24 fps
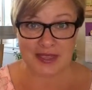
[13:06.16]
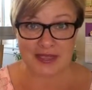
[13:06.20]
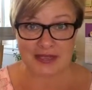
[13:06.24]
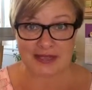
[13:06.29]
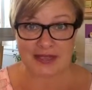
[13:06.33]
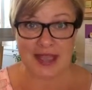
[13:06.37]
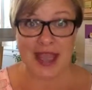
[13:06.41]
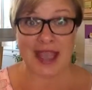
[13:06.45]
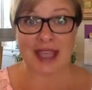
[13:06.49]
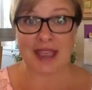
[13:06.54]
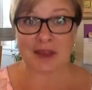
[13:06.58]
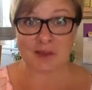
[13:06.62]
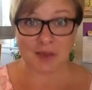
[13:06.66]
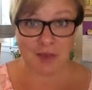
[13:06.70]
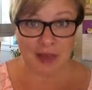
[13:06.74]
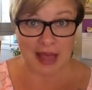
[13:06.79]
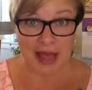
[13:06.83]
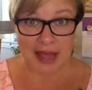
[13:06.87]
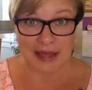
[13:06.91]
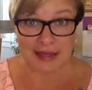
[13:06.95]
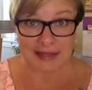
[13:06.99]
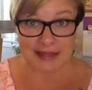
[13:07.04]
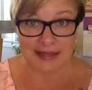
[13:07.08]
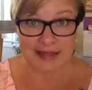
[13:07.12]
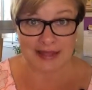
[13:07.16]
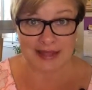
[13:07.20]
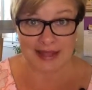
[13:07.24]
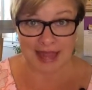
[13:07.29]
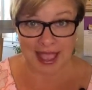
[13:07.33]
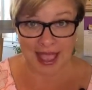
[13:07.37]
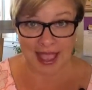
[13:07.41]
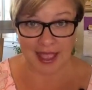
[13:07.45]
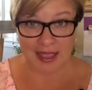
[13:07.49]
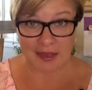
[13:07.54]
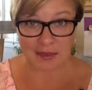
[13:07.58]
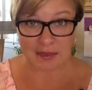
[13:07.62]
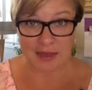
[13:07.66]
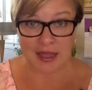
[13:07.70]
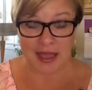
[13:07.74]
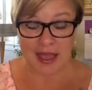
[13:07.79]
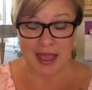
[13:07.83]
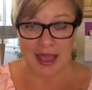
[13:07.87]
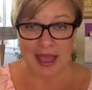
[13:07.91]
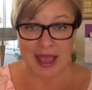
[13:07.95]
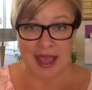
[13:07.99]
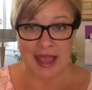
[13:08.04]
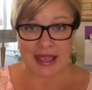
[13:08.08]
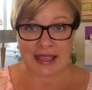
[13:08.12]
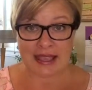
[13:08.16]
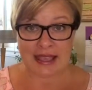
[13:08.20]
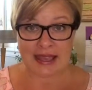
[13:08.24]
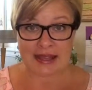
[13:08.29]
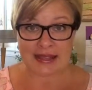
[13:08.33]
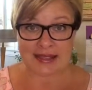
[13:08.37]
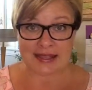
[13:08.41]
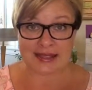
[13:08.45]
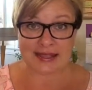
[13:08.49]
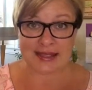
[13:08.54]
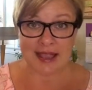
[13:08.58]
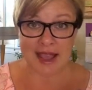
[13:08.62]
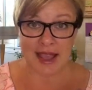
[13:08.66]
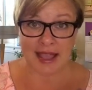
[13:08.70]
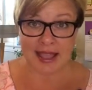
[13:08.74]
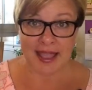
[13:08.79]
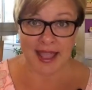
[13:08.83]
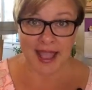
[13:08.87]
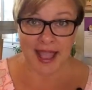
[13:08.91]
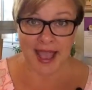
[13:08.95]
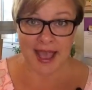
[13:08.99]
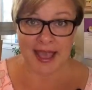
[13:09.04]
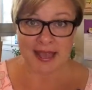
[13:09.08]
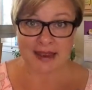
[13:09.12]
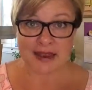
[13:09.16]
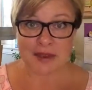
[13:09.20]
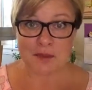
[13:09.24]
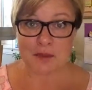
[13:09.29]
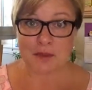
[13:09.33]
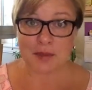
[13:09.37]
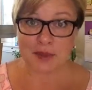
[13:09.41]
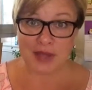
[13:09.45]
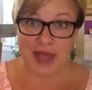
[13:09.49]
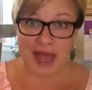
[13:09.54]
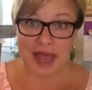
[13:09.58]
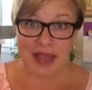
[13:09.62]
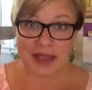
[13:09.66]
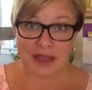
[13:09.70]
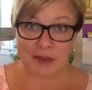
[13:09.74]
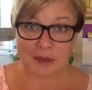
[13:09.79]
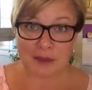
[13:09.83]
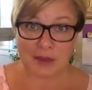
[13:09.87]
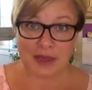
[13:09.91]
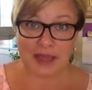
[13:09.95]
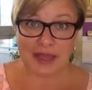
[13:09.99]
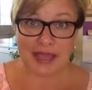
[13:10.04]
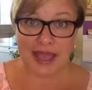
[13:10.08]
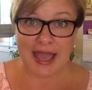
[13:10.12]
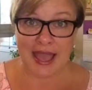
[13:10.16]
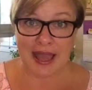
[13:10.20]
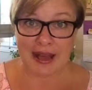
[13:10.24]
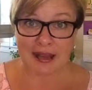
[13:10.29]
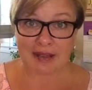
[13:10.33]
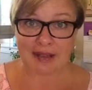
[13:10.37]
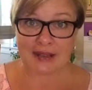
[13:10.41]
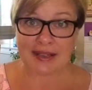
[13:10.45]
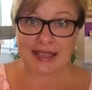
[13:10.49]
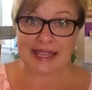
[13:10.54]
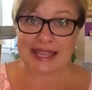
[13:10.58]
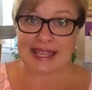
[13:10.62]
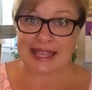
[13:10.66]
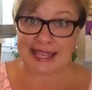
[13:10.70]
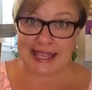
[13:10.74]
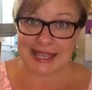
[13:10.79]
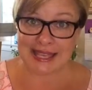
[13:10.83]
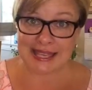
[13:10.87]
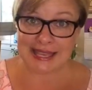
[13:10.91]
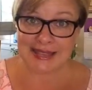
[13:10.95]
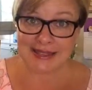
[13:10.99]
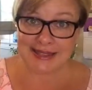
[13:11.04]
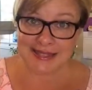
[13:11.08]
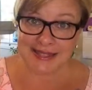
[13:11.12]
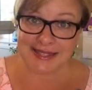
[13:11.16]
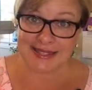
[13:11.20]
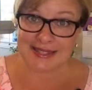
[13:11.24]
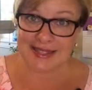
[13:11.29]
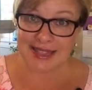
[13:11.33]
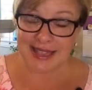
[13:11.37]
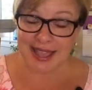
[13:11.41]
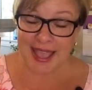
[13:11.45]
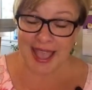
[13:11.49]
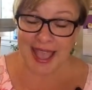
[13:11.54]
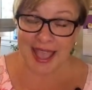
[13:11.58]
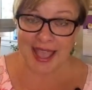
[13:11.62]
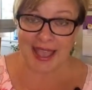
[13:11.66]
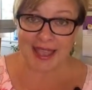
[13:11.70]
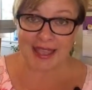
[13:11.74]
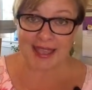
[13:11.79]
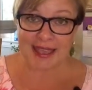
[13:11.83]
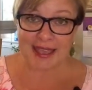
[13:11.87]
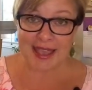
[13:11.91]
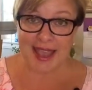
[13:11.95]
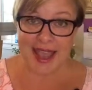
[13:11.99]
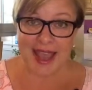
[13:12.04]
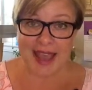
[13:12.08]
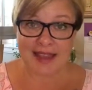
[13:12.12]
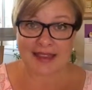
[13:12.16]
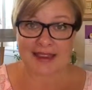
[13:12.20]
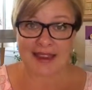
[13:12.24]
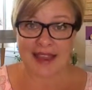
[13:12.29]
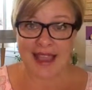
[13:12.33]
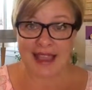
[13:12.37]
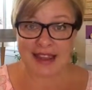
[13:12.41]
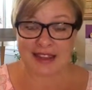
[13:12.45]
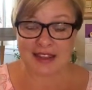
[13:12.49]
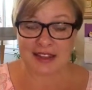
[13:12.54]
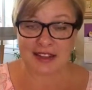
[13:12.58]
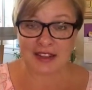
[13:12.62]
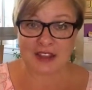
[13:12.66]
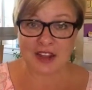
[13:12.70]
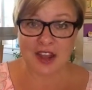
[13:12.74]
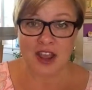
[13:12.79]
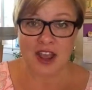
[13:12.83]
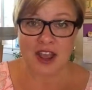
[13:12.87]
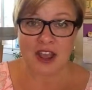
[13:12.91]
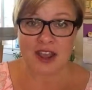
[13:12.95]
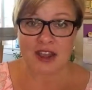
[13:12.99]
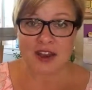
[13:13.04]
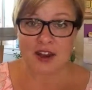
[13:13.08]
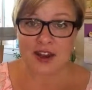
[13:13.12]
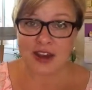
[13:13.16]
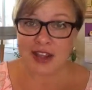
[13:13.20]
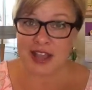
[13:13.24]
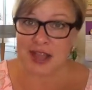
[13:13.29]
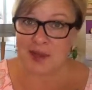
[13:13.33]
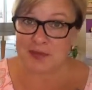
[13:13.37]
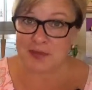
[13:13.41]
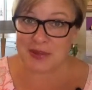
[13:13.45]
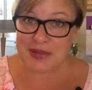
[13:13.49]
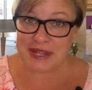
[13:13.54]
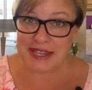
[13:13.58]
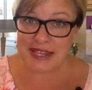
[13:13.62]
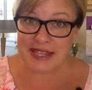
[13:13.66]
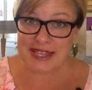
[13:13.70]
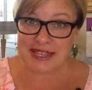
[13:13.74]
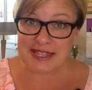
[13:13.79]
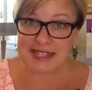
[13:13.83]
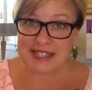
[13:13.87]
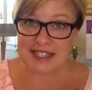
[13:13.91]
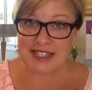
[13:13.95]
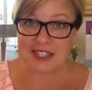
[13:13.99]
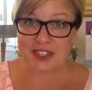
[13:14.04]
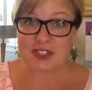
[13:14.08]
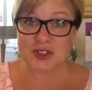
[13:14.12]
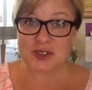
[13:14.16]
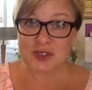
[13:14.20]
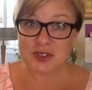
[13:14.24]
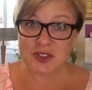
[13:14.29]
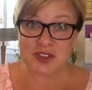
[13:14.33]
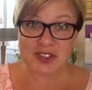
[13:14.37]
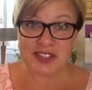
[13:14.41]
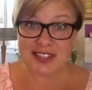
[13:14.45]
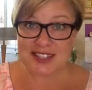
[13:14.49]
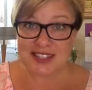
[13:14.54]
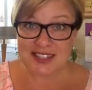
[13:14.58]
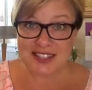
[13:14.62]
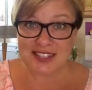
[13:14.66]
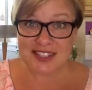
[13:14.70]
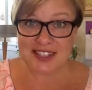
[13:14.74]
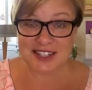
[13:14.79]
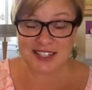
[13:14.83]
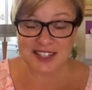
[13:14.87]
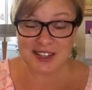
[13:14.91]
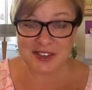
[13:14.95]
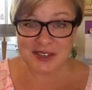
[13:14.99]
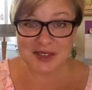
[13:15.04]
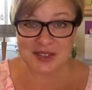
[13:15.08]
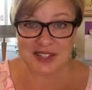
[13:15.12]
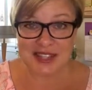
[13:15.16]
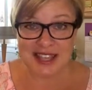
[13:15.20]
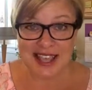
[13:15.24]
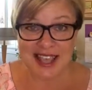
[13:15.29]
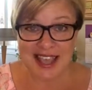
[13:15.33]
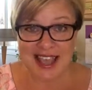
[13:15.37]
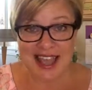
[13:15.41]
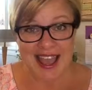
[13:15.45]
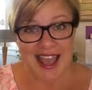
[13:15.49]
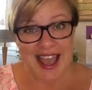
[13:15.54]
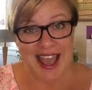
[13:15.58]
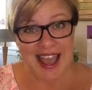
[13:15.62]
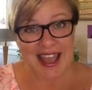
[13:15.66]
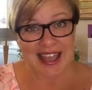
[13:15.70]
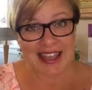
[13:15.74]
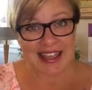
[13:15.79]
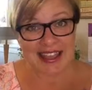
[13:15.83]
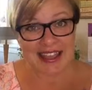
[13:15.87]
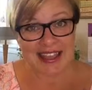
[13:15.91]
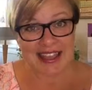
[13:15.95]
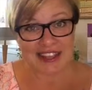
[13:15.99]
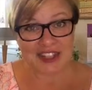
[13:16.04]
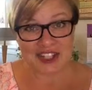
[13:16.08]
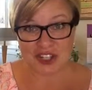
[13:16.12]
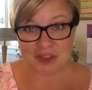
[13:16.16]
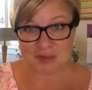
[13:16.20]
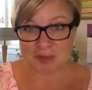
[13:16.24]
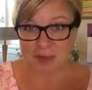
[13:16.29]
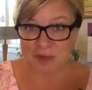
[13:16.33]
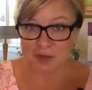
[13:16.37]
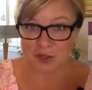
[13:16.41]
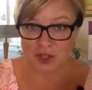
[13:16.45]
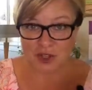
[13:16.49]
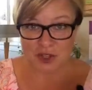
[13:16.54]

Diane Bleck's name. Again, it's Diane Bleck, BLECK, and her company is the Doodle Institute. She